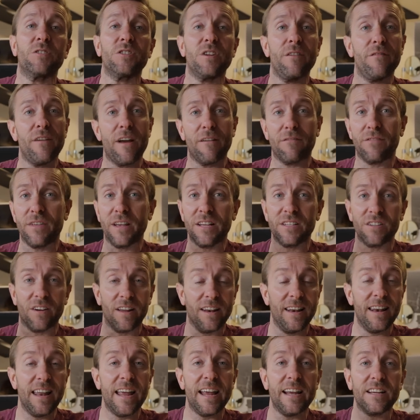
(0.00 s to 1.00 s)
So if you have things
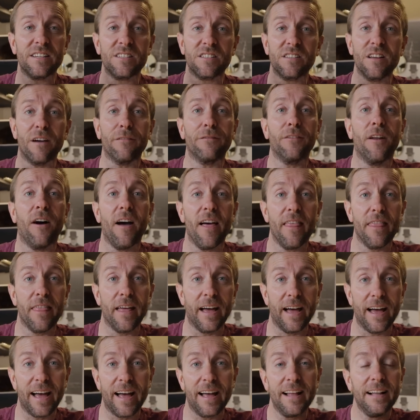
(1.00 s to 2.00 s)
like leaks, stuff like
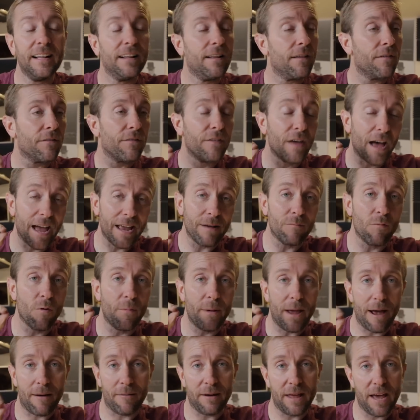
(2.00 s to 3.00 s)
that, they will
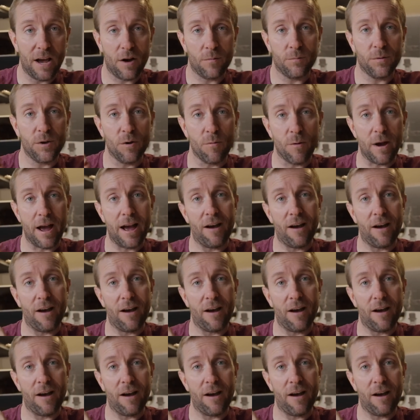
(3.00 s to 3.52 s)
be able to help you